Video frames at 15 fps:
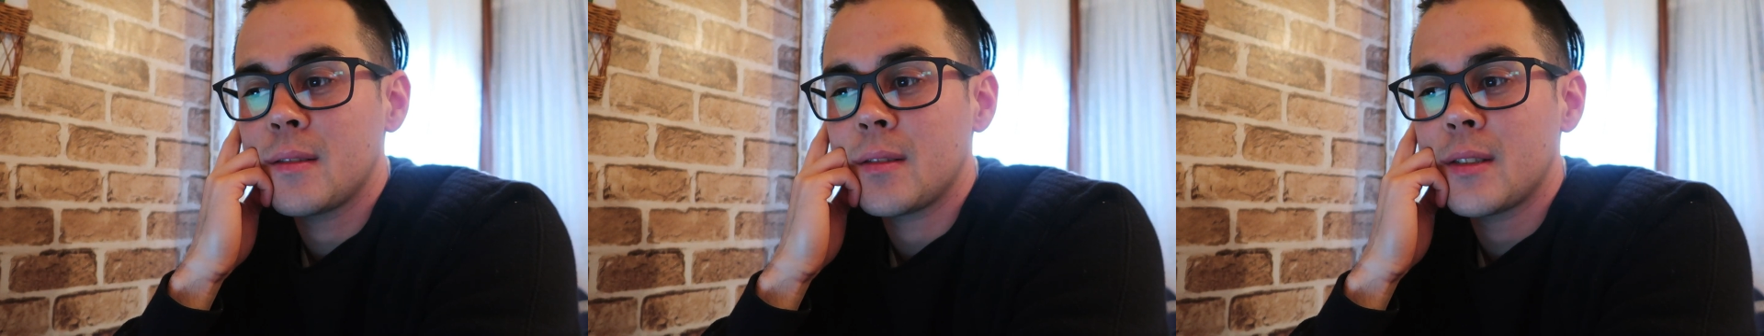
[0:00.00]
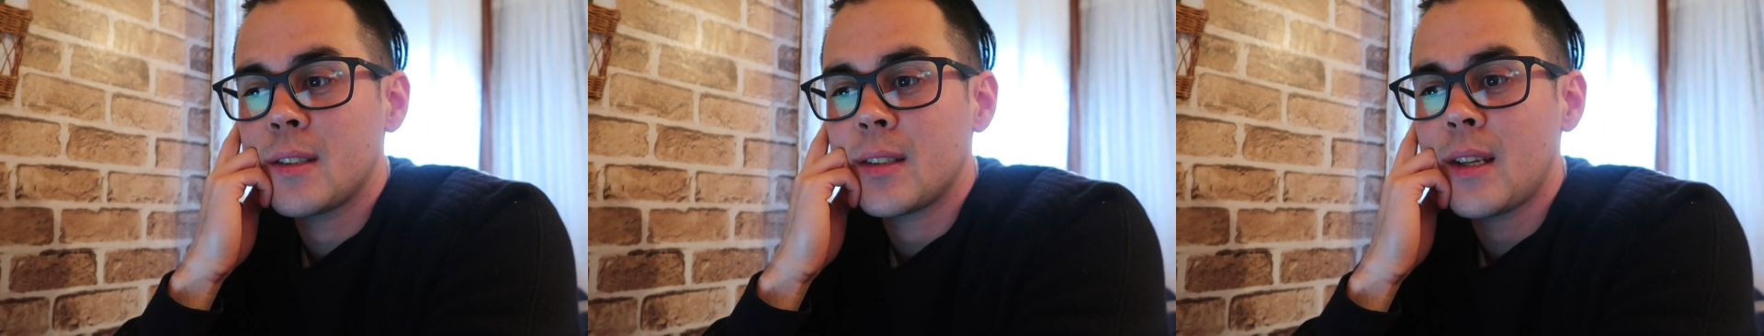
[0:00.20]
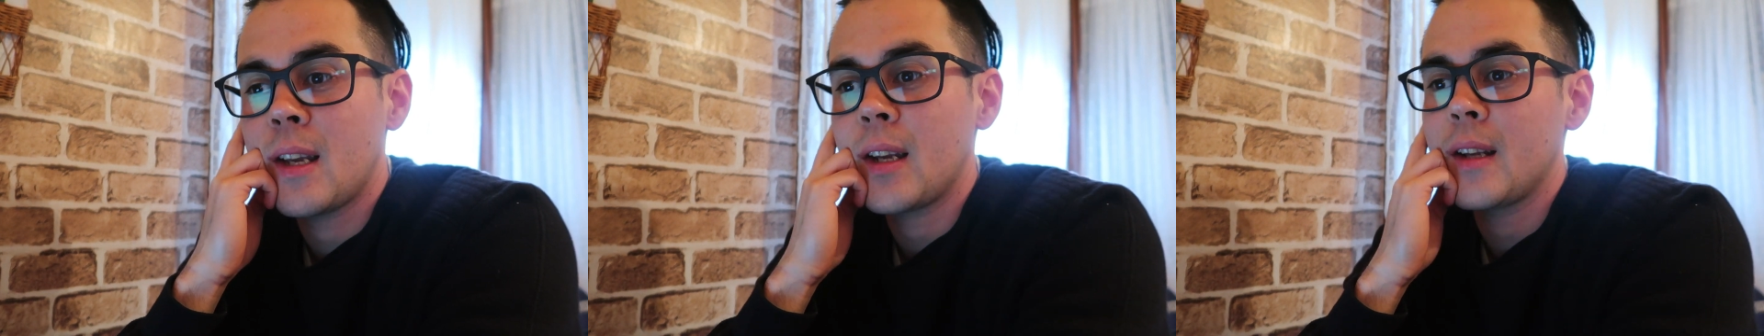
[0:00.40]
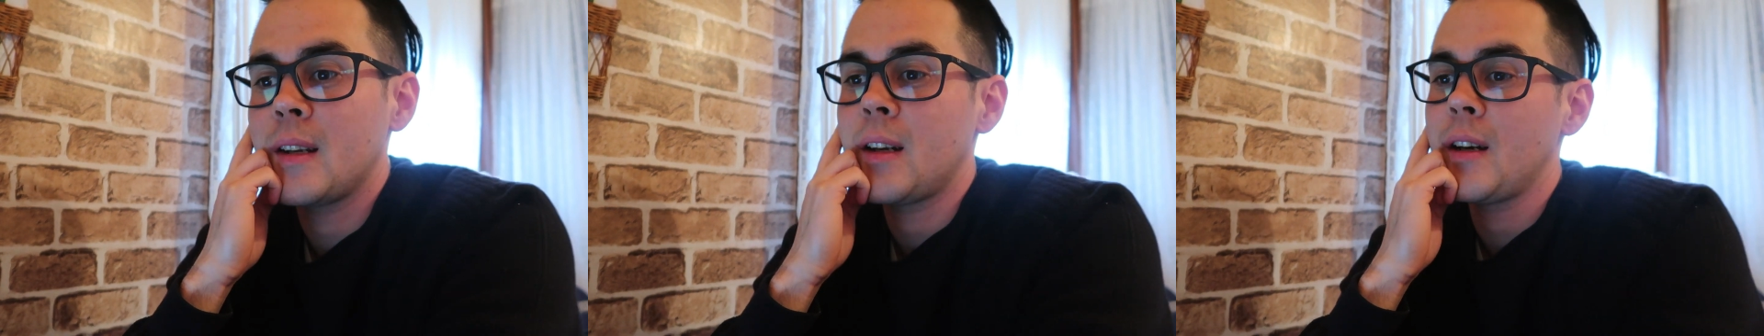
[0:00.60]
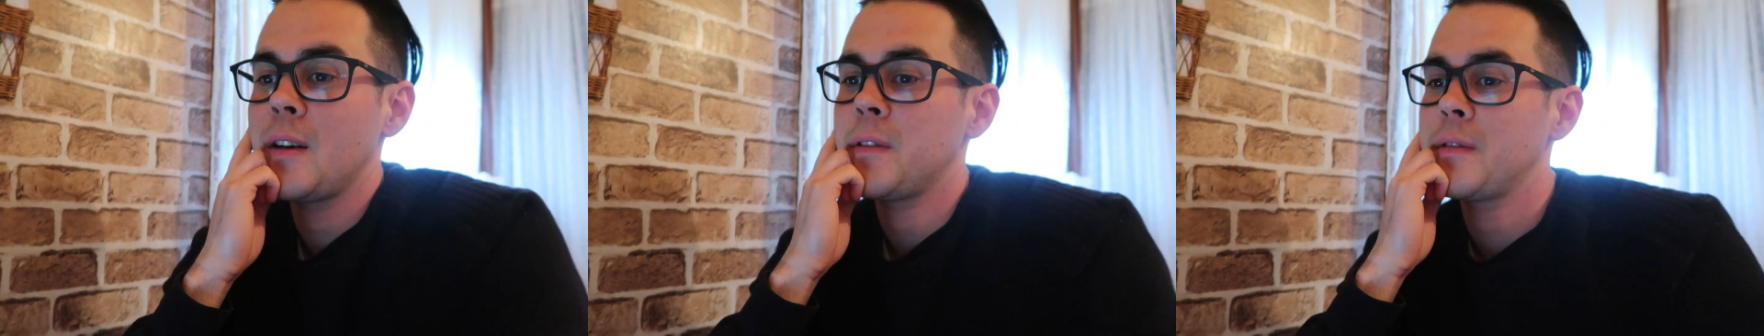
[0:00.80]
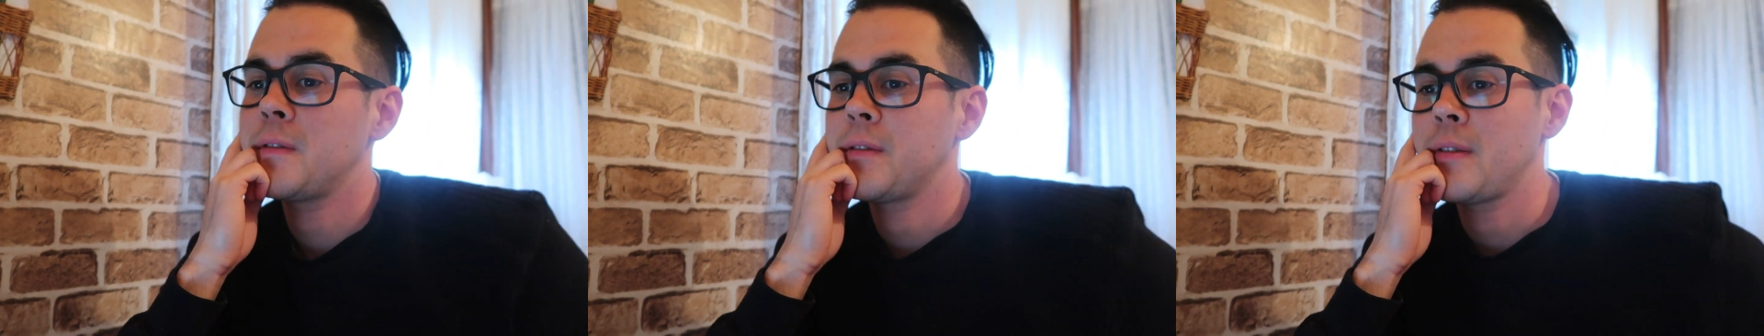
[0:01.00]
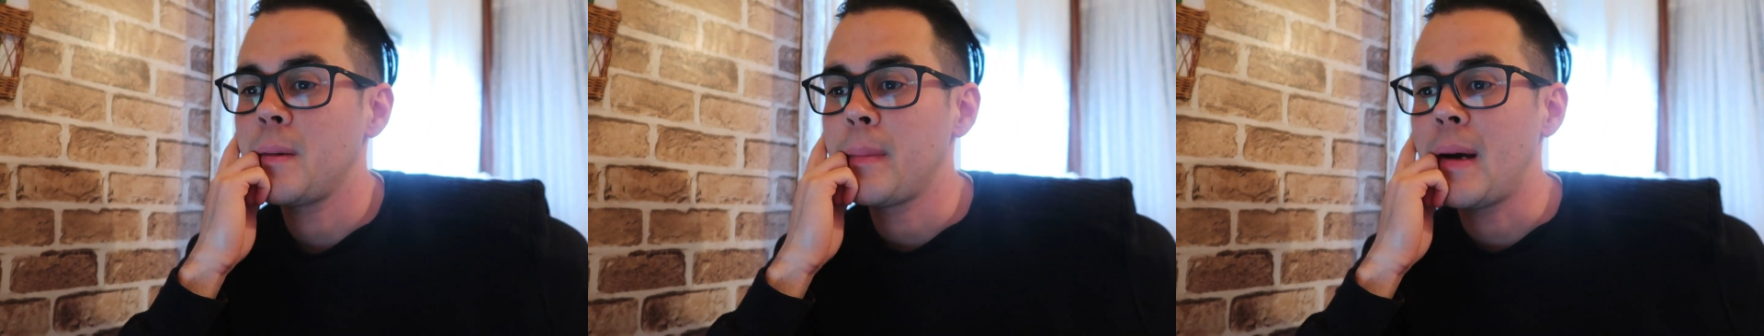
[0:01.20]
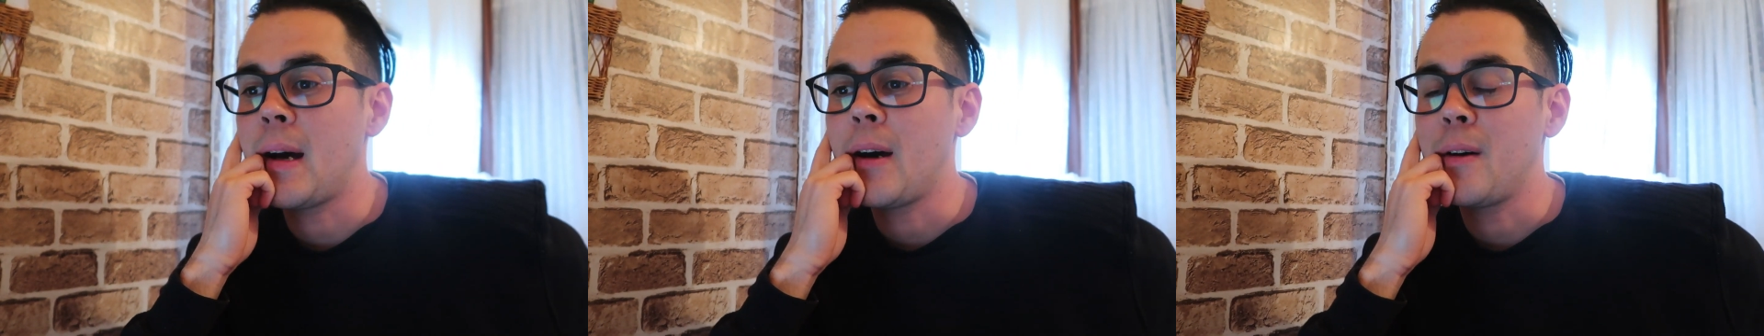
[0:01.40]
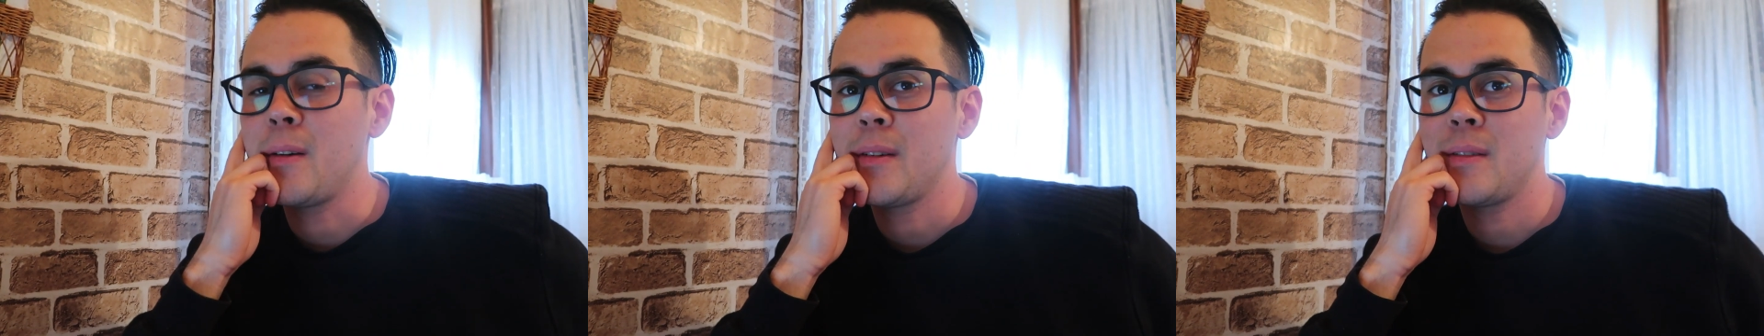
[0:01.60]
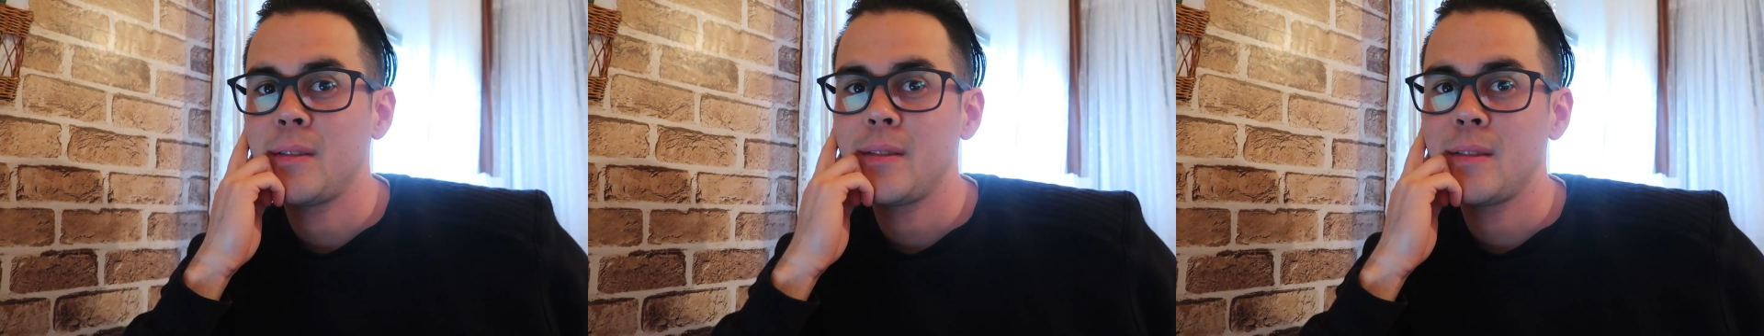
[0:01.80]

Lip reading: say enough about